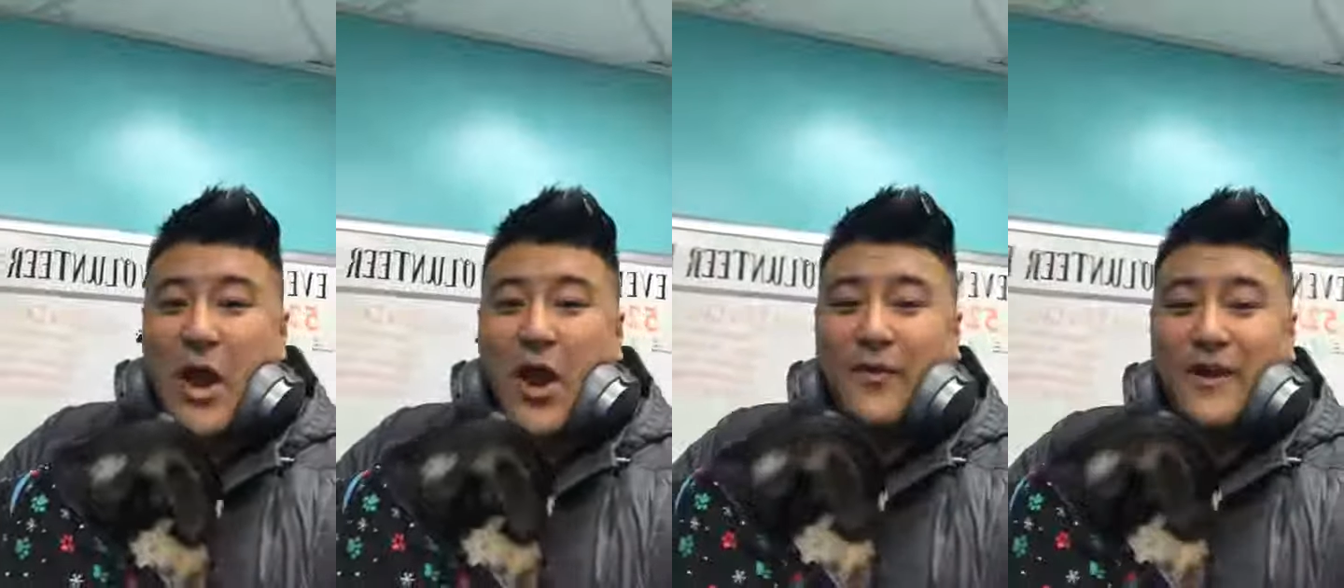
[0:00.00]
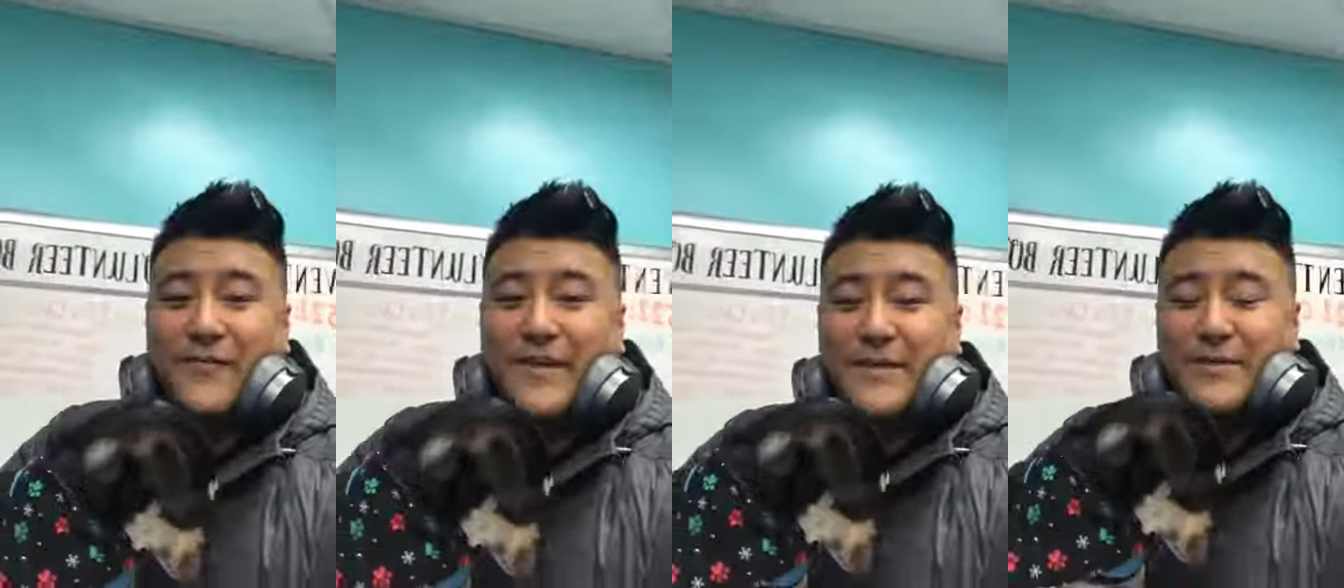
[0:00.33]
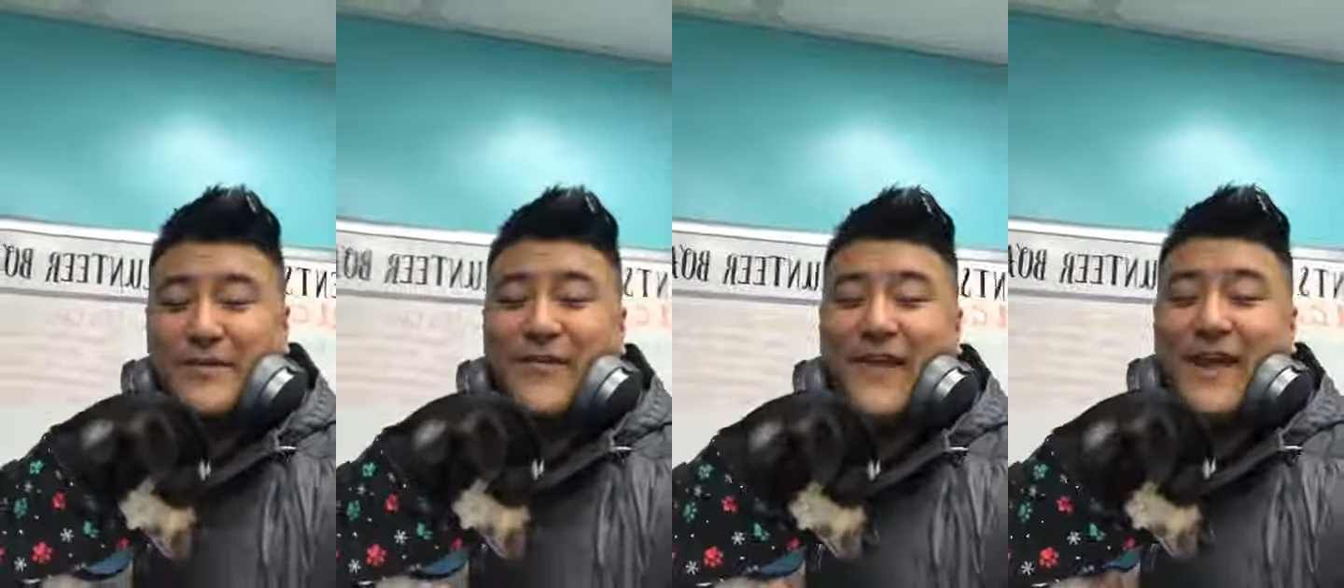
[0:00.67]
All right,
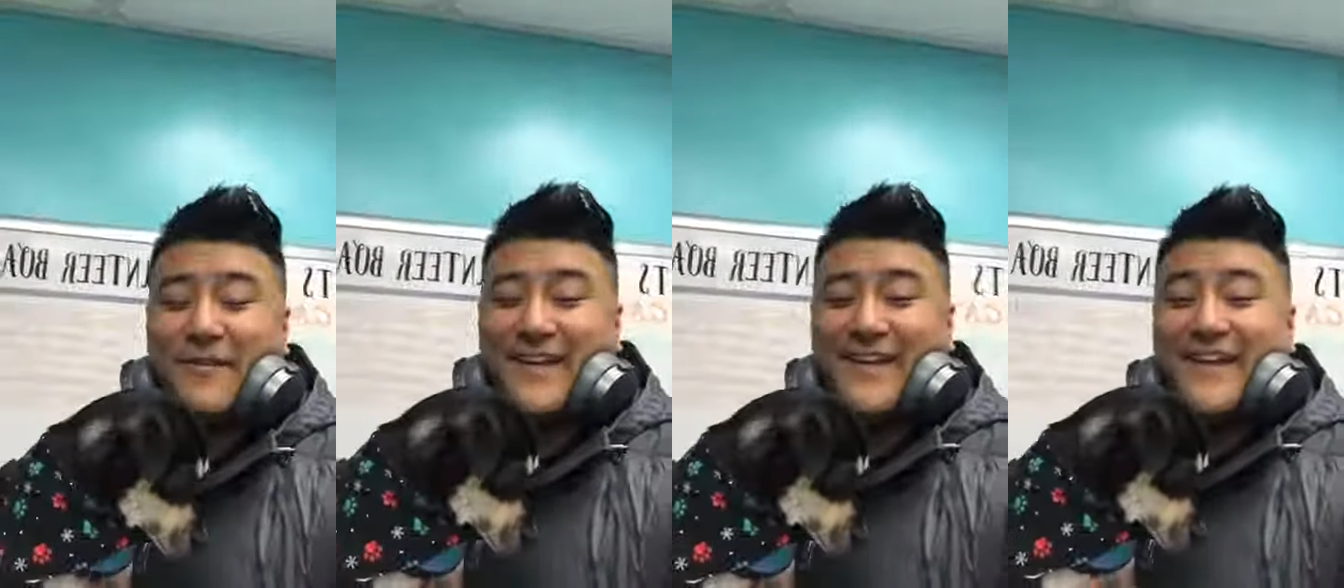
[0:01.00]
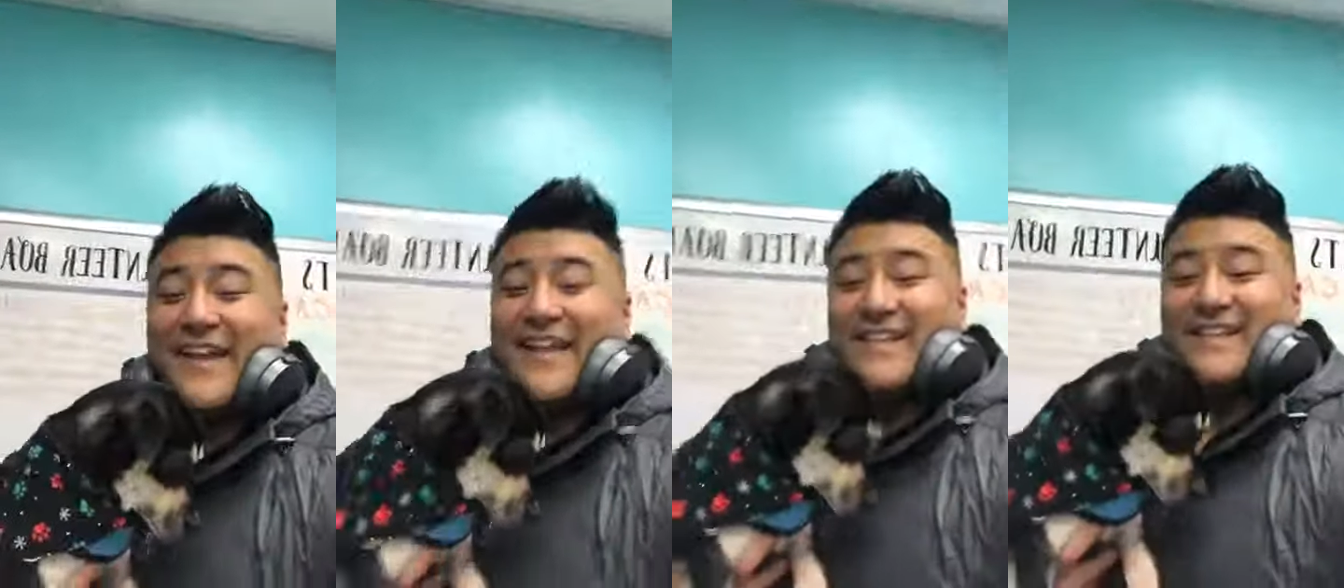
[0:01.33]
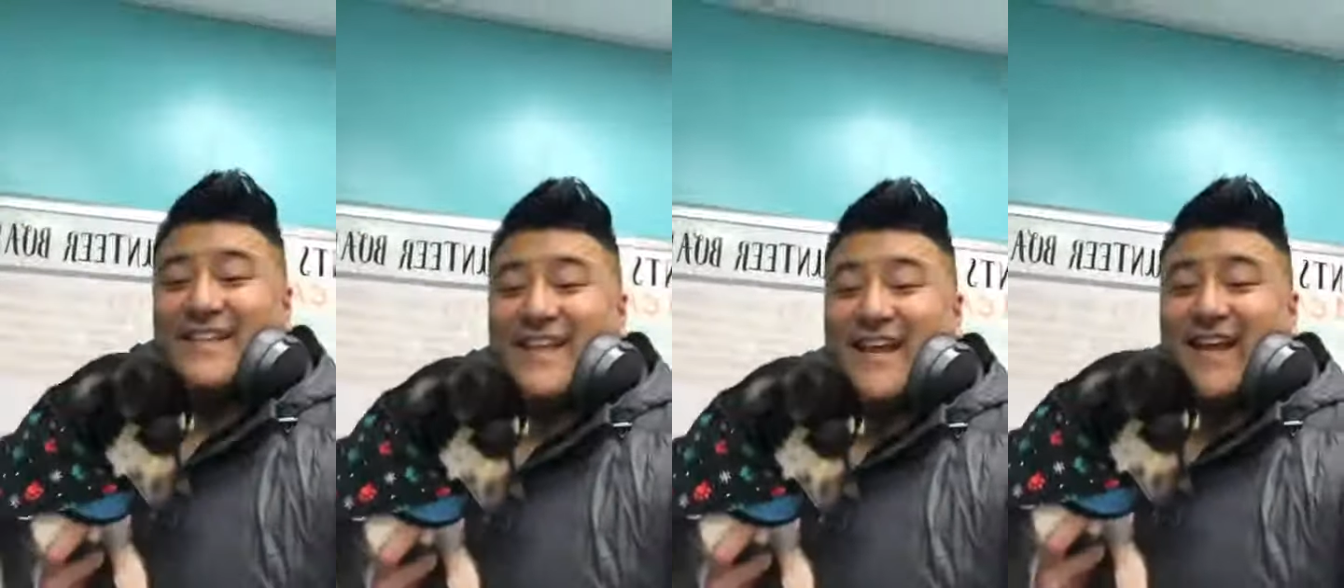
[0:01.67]
Facebook family,
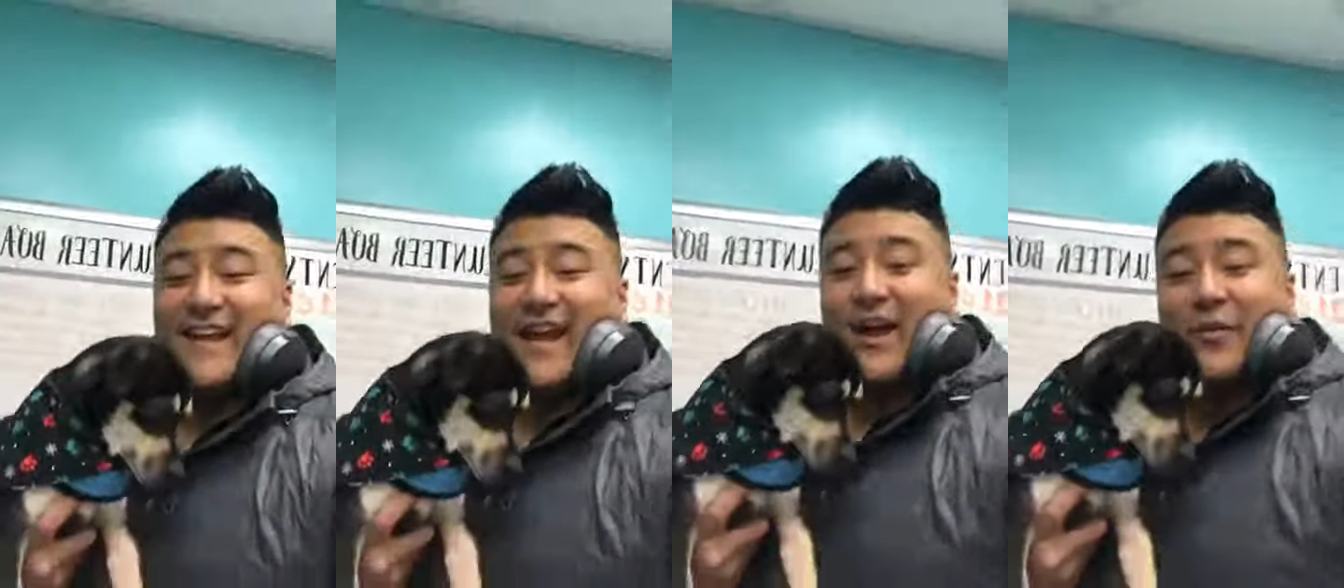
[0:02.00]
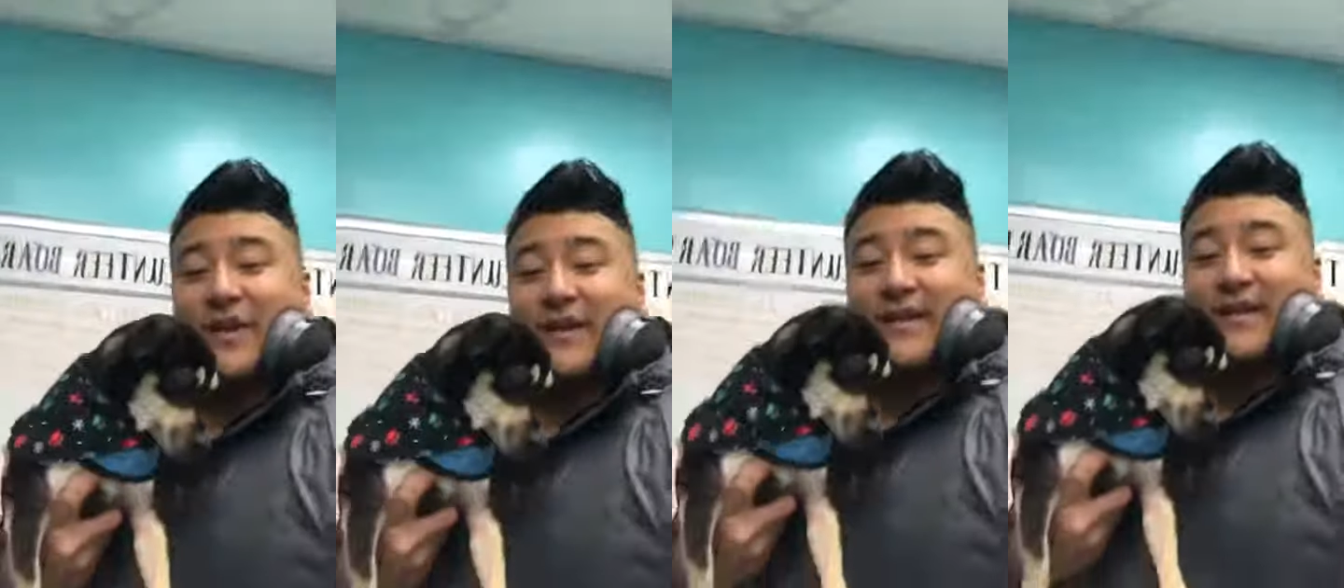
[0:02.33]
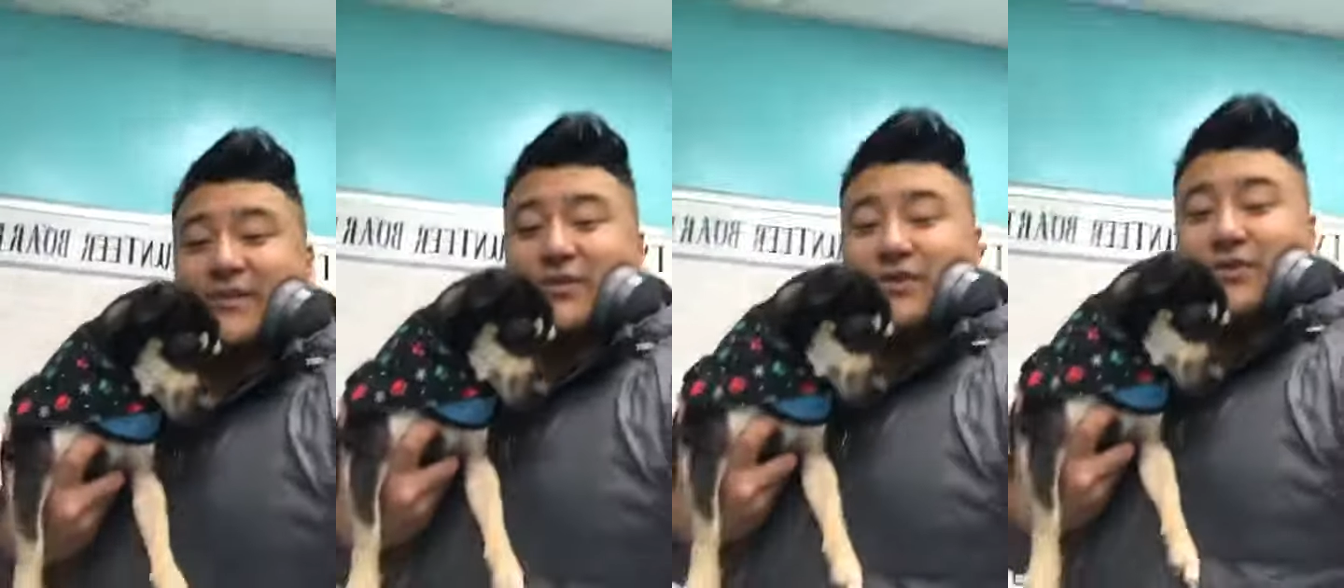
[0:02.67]
today I wanted to
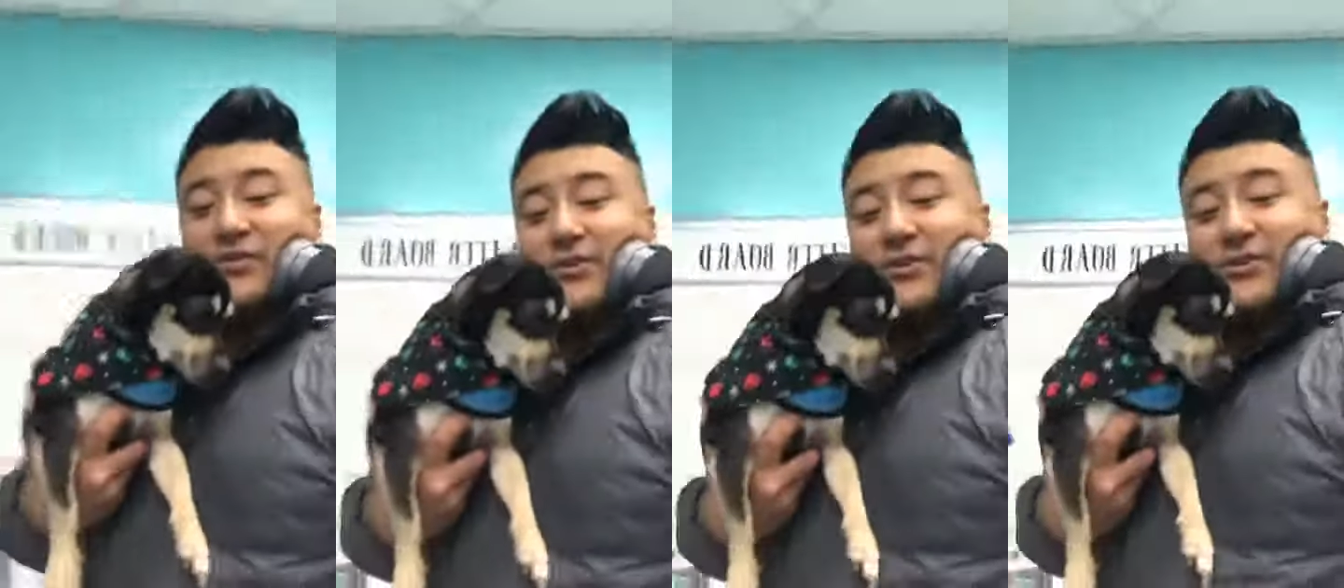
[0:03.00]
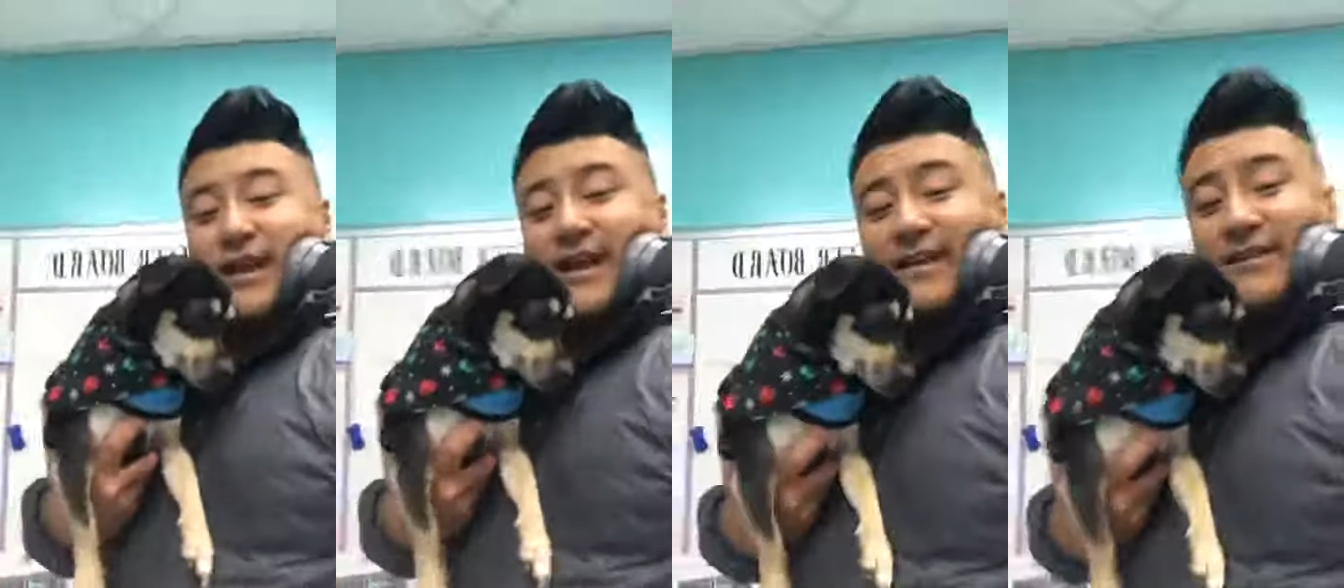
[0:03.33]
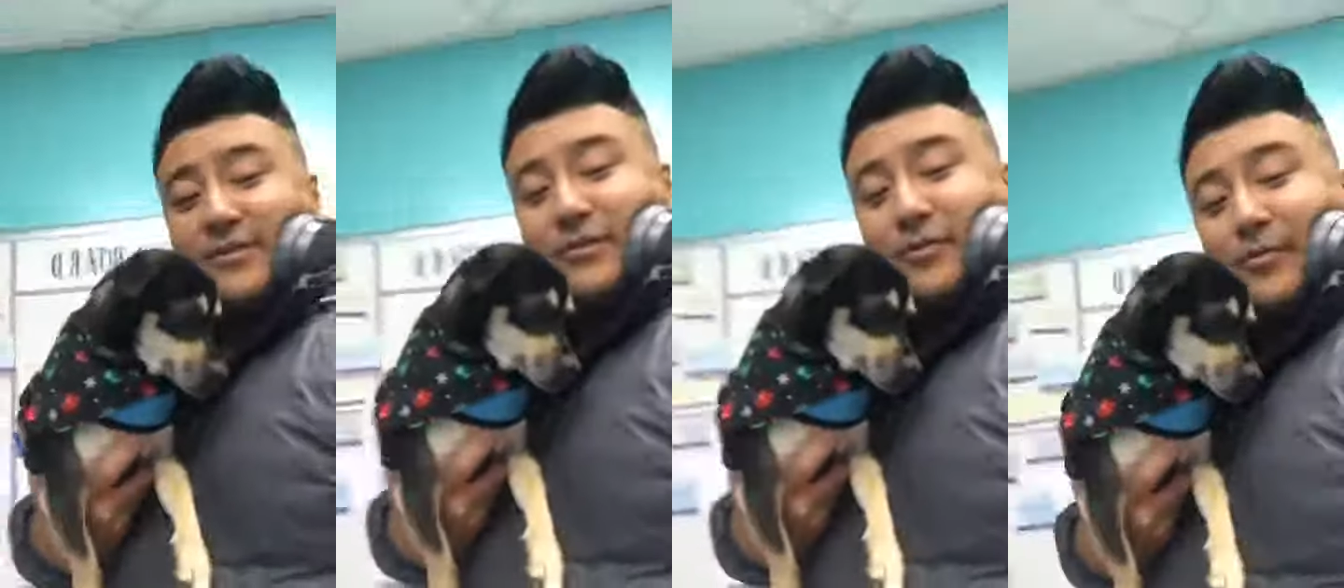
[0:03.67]
introduce you guys to